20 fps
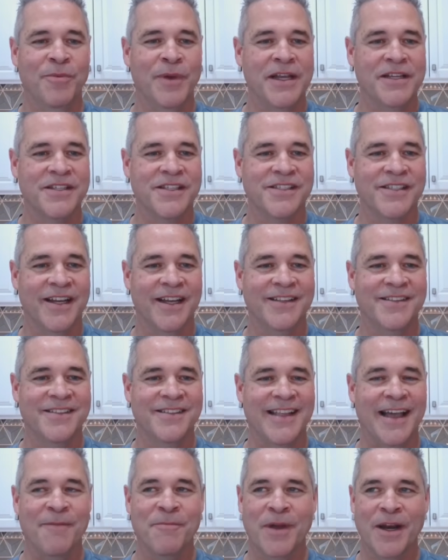great patients, and
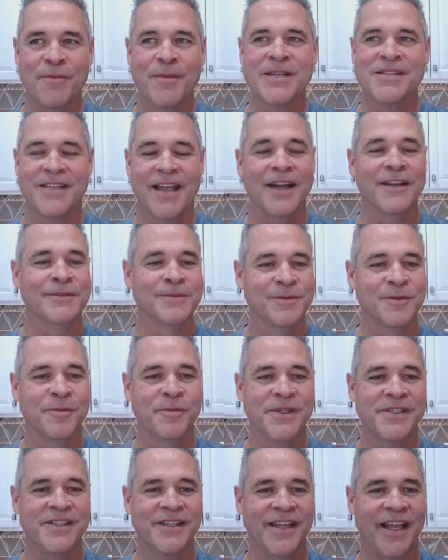I'm going to miss that.
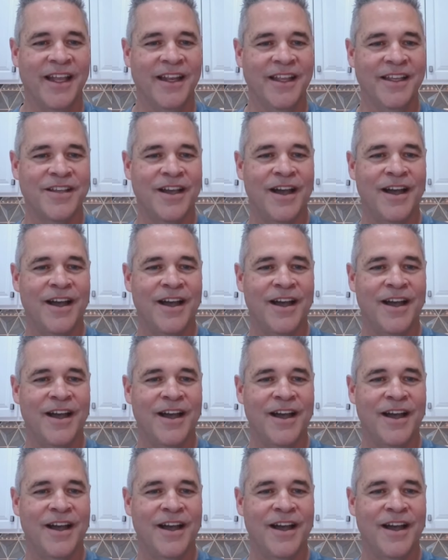I'll miss the daily